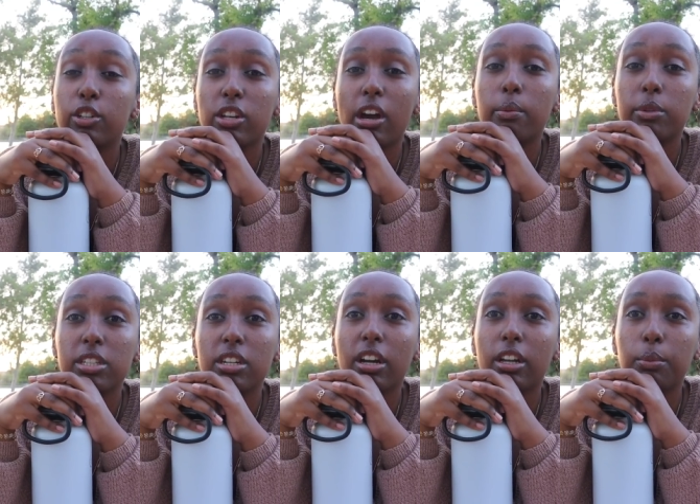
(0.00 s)
your time, it's
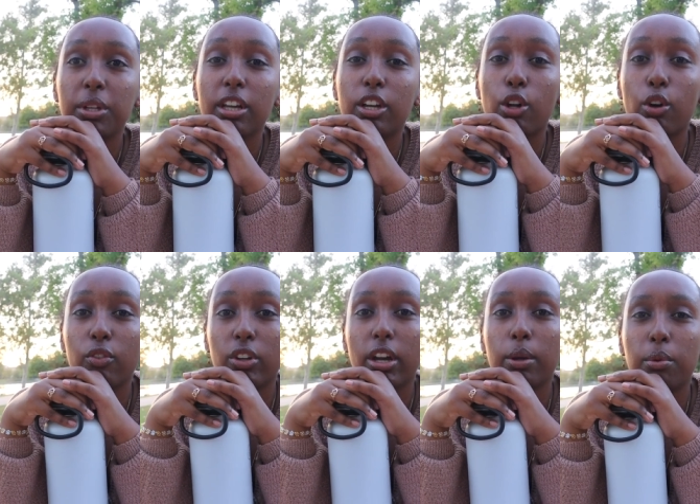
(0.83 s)
not going to be like an
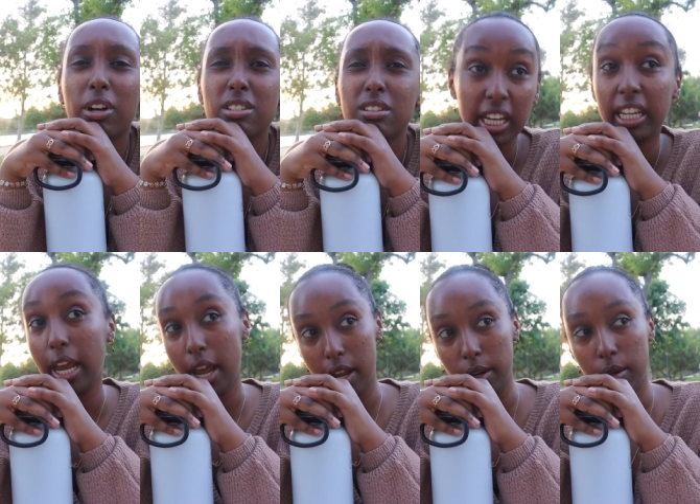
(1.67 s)
overnight process. It
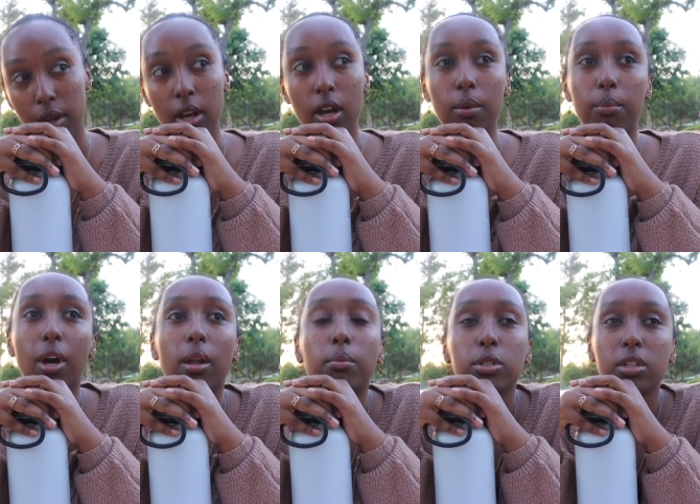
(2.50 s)
can,
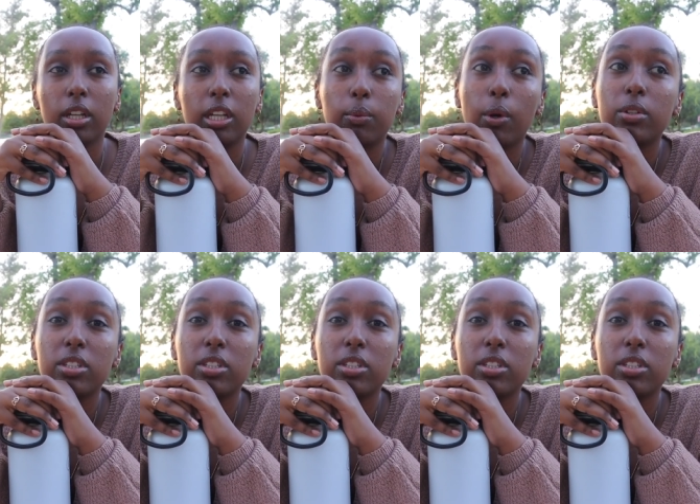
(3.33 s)
but most likely it won't.